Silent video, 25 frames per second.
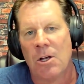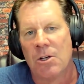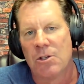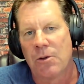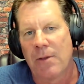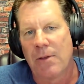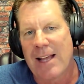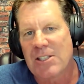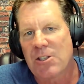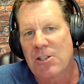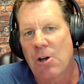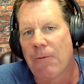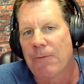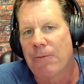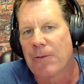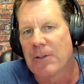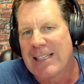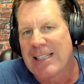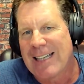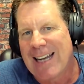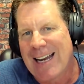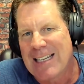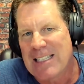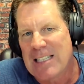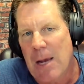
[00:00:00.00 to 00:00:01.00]
So that's all for
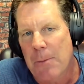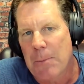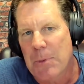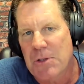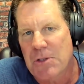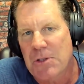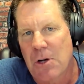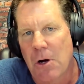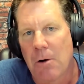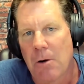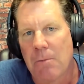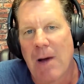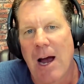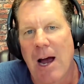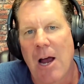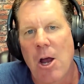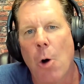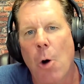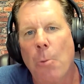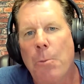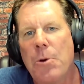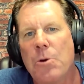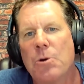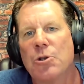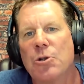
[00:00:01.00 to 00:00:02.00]
today's episode. I hope